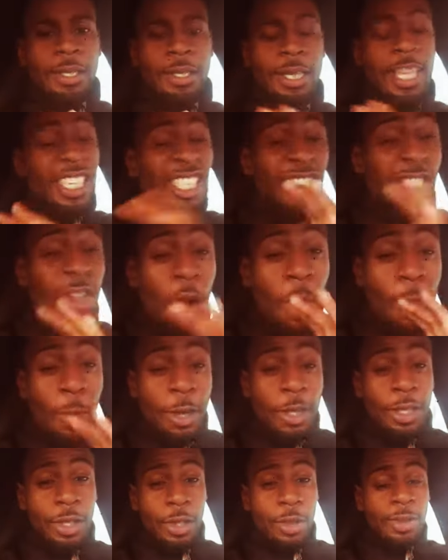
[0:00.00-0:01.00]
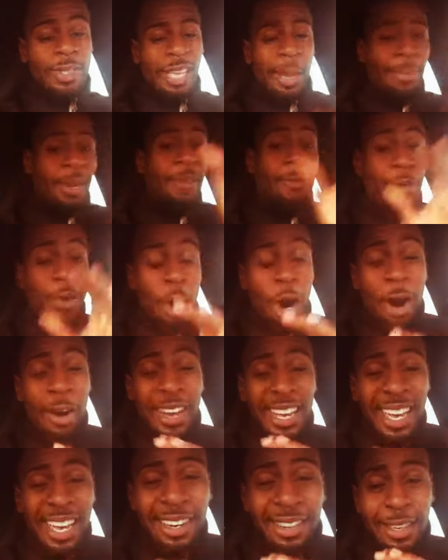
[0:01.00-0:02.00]
There's no more excuses. I mean, if you aren't
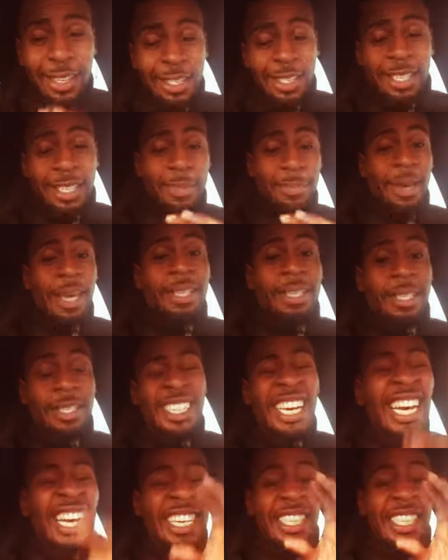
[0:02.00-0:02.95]
hearing this message,